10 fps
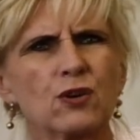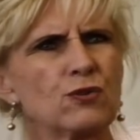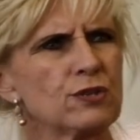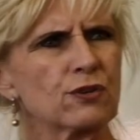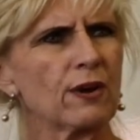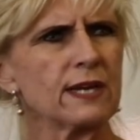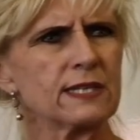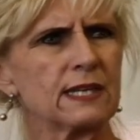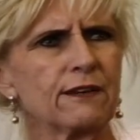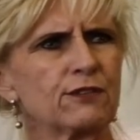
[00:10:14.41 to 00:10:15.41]
Who's
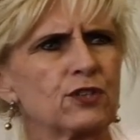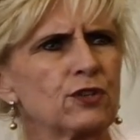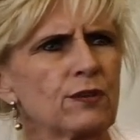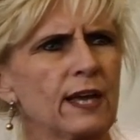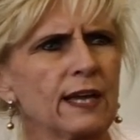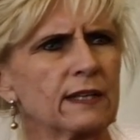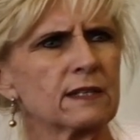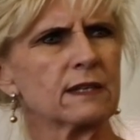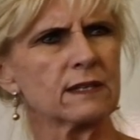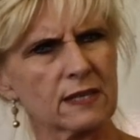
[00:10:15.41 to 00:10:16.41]
crazy enough to do that?
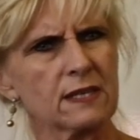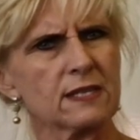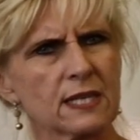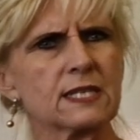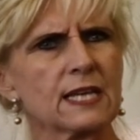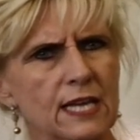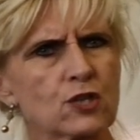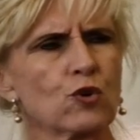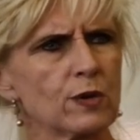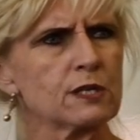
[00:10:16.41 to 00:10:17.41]
Sin 60 has
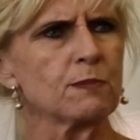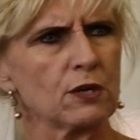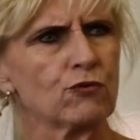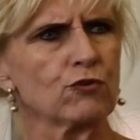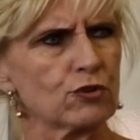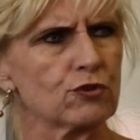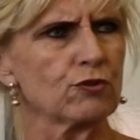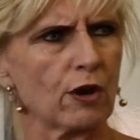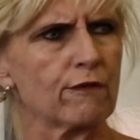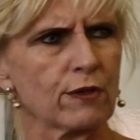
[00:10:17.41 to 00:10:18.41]
always been root
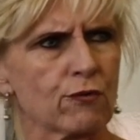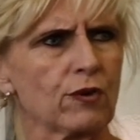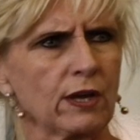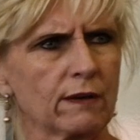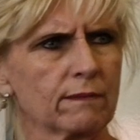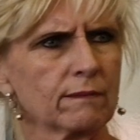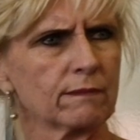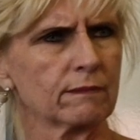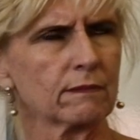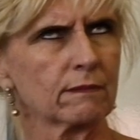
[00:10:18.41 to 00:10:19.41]
2 over 3.
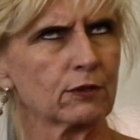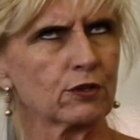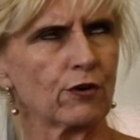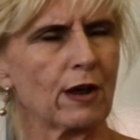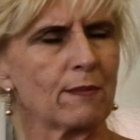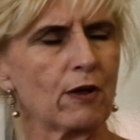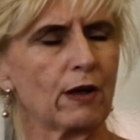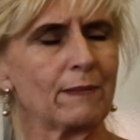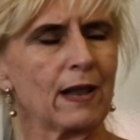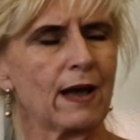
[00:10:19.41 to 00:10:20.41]
Sorry,
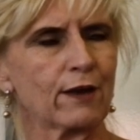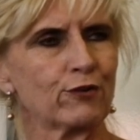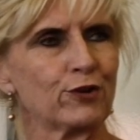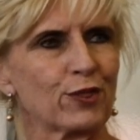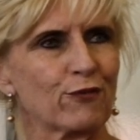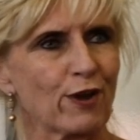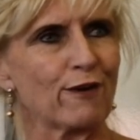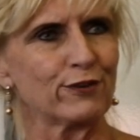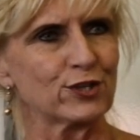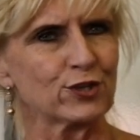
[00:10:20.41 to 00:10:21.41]
I'm lying. Root 3
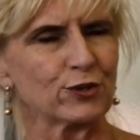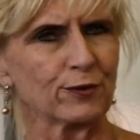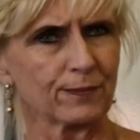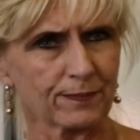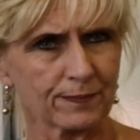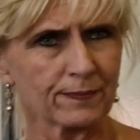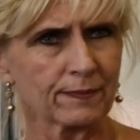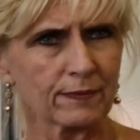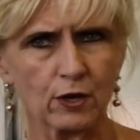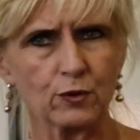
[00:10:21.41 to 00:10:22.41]
over 2.
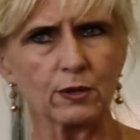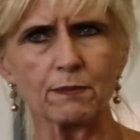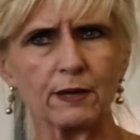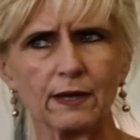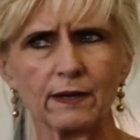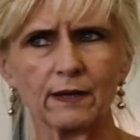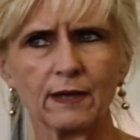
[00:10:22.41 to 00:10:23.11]
Are you with me?